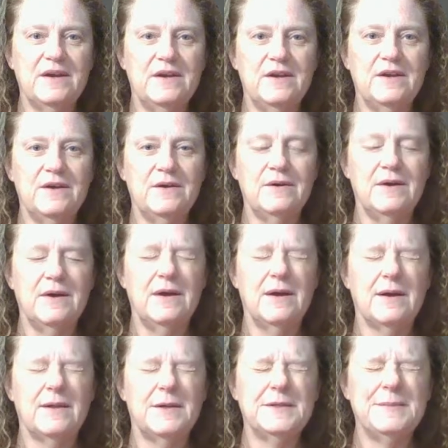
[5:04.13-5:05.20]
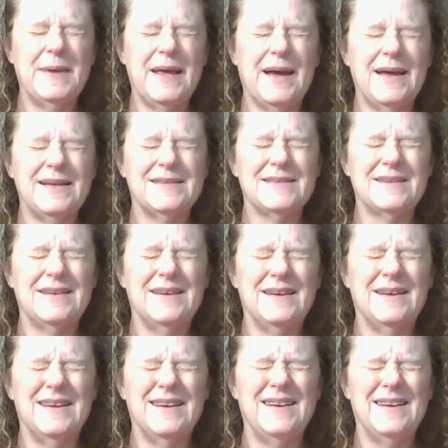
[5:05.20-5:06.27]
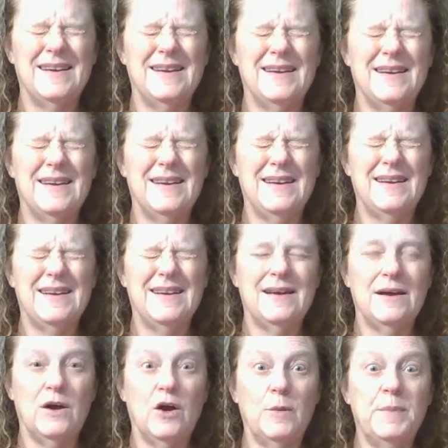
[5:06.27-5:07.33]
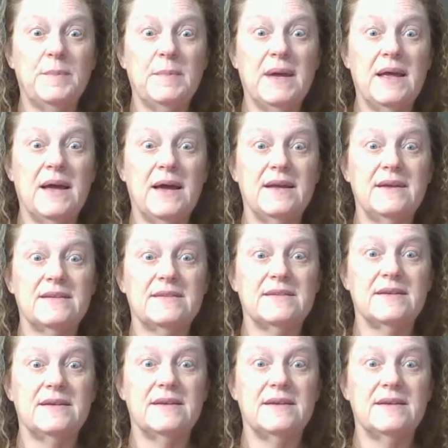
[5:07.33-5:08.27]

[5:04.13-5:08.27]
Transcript: to do? Close my eyes. Open my eyes.